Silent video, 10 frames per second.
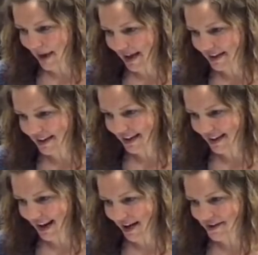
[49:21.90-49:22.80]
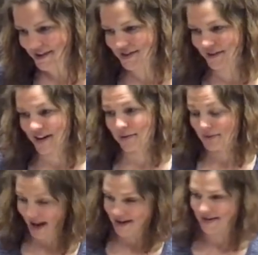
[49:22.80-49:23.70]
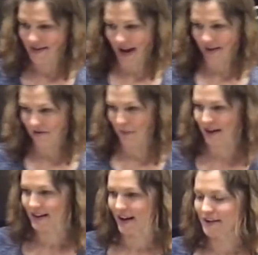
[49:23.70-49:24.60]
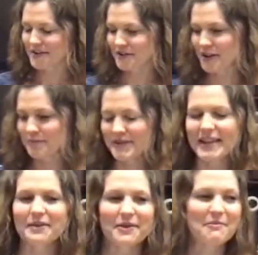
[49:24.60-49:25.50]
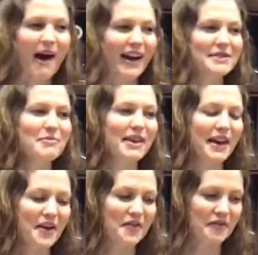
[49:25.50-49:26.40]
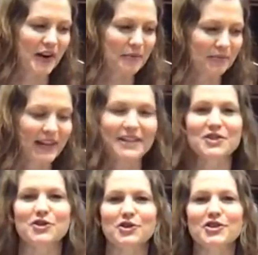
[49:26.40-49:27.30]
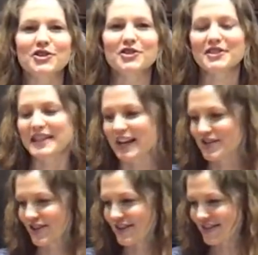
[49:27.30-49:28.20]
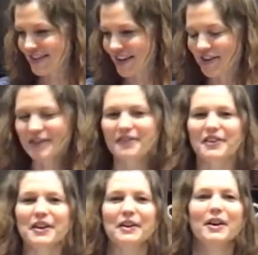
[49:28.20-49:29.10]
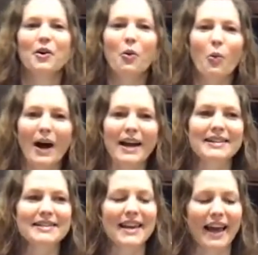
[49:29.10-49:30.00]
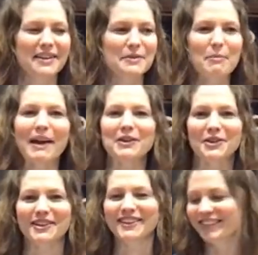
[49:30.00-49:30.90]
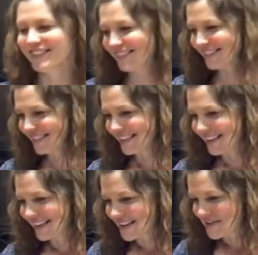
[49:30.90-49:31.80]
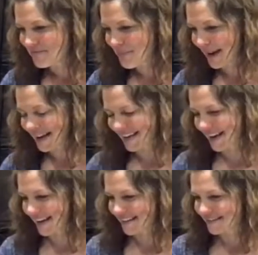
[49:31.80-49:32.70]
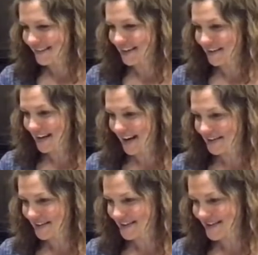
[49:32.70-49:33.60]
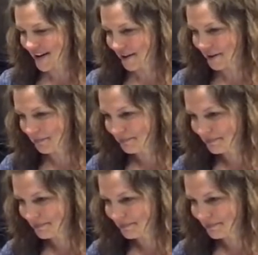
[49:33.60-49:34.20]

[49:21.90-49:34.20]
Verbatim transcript: been in an Airstream? Yes, I have been in Airstreams. They remind me of like surgical stations, you know, they're very white and metal. But you know, they got their charm.